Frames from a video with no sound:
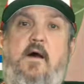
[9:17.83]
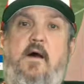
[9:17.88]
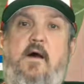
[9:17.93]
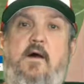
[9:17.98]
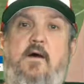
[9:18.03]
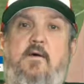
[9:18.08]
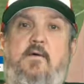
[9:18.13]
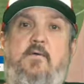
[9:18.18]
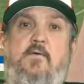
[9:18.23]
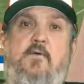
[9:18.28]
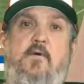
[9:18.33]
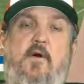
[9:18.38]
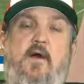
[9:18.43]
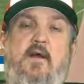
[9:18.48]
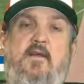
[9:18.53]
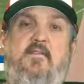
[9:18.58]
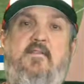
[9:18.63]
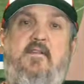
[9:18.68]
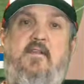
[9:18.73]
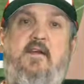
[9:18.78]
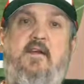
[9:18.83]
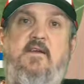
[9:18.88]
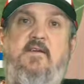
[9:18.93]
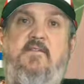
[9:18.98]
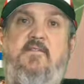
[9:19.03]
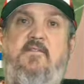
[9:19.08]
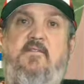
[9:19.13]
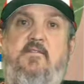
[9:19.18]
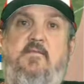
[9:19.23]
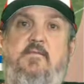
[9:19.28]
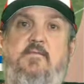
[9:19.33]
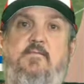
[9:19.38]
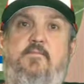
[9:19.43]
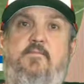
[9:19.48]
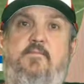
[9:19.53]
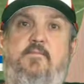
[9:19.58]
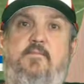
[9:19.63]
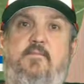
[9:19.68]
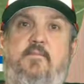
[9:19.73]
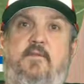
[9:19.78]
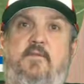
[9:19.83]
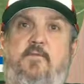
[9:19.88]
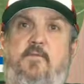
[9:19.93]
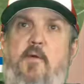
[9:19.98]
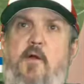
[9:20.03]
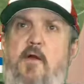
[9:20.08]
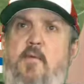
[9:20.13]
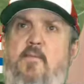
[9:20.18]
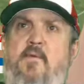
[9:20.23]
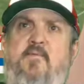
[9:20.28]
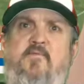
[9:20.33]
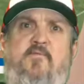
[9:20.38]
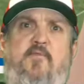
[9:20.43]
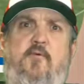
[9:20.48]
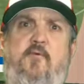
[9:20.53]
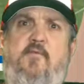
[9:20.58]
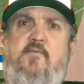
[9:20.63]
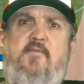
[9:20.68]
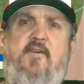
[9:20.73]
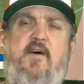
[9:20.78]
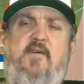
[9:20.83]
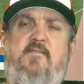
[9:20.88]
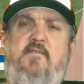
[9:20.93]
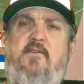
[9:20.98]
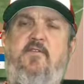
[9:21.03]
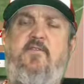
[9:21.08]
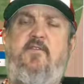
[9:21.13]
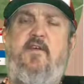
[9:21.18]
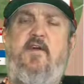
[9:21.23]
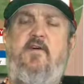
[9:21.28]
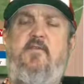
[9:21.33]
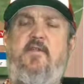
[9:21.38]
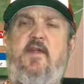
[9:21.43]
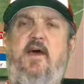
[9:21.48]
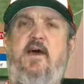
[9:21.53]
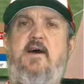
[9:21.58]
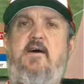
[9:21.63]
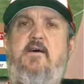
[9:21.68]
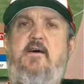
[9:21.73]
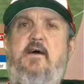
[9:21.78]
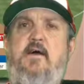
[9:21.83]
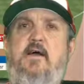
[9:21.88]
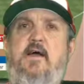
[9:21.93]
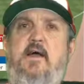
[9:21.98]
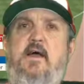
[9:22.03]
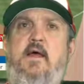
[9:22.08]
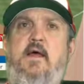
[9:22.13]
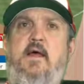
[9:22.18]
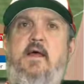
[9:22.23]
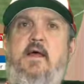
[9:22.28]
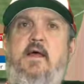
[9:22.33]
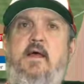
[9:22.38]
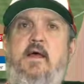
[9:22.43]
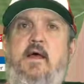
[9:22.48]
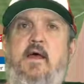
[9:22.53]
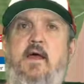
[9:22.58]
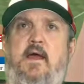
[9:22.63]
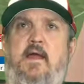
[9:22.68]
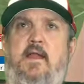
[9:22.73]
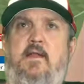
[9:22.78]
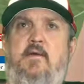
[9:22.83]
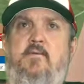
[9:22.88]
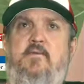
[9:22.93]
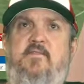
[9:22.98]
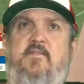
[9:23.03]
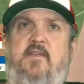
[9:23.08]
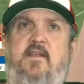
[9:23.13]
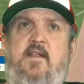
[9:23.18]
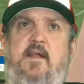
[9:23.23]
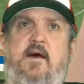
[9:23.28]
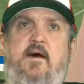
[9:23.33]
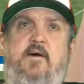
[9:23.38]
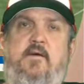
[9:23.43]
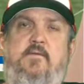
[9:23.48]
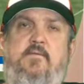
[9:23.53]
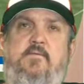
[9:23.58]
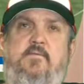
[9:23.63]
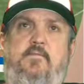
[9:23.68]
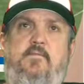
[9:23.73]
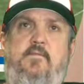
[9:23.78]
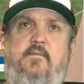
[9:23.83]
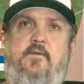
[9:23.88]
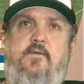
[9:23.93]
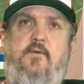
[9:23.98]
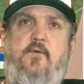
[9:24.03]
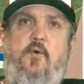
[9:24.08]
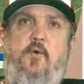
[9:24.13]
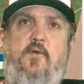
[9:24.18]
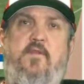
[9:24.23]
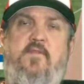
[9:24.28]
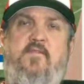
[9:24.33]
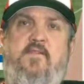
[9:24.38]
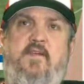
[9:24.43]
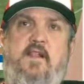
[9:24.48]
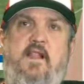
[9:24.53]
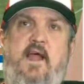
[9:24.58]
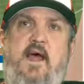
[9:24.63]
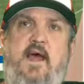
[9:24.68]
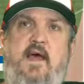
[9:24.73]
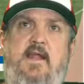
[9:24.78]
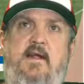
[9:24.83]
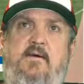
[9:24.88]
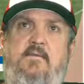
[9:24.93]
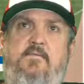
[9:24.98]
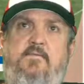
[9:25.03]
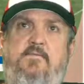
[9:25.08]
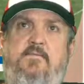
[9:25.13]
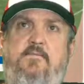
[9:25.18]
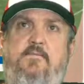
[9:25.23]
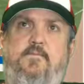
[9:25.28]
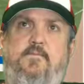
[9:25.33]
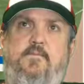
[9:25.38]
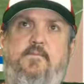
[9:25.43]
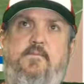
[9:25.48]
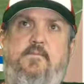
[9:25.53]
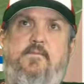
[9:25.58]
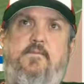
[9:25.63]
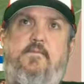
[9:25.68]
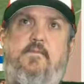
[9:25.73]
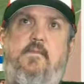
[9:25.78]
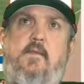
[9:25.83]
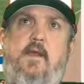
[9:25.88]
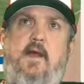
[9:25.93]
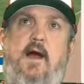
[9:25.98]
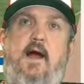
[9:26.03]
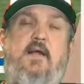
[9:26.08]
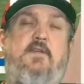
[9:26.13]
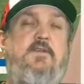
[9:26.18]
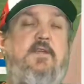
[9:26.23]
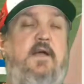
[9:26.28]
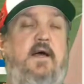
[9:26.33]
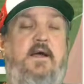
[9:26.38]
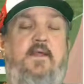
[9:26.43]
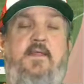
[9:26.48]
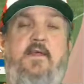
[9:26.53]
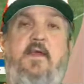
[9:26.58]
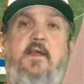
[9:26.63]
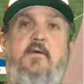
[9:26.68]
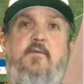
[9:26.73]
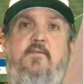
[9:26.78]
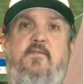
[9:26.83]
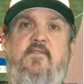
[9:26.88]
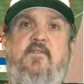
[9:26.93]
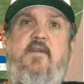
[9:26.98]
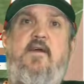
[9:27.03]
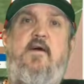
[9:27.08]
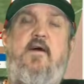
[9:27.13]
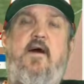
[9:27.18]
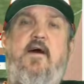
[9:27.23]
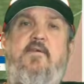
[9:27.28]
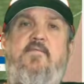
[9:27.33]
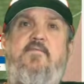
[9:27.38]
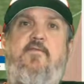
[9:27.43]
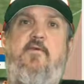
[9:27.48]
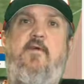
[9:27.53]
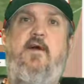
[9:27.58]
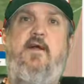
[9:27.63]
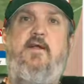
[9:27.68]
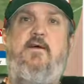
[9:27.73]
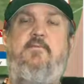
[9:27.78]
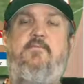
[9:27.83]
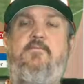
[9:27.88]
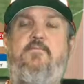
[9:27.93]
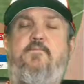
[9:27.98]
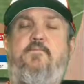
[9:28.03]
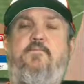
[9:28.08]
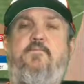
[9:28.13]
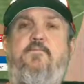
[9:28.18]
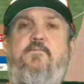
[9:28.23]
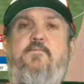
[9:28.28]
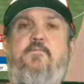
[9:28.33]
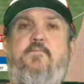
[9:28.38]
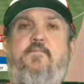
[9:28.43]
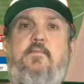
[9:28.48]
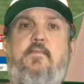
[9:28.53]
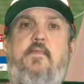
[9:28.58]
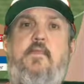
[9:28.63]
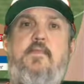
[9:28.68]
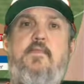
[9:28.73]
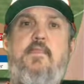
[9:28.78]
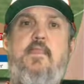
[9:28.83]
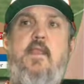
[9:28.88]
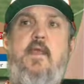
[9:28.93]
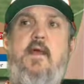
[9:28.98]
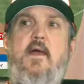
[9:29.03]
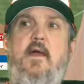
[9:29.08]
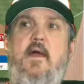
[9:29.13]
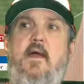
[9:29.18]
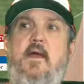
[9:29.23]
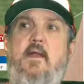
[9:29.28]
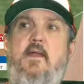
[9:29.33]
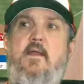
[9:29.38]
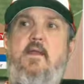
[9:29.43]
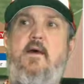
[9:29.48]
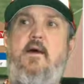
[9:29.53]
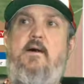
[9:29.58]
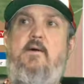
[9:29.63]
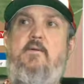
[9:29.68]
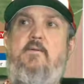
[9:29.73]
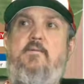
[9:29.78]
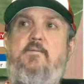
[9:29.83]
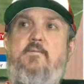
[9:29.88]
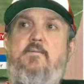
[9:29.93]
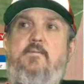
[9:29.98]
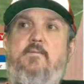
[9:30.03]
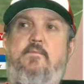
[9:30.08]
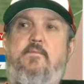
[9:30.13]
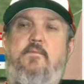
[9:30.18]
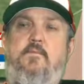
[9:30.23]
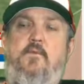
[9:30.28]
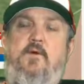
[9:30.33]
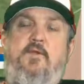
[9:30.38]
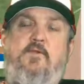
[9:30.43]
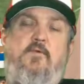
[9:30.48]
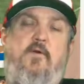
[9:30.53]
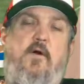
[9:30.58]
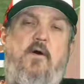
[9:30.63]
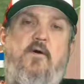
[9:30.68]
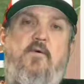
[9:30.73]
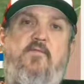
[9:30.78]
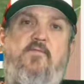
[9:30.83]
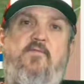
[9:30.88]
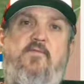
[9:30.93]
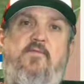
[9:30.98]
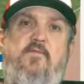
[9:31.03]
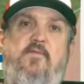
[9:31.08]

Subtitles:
on Craigslist. It's probably been 4 or 5 years ago now, and it was in north of Atlanta. Actually, I think it was near Alpharetta, and we drove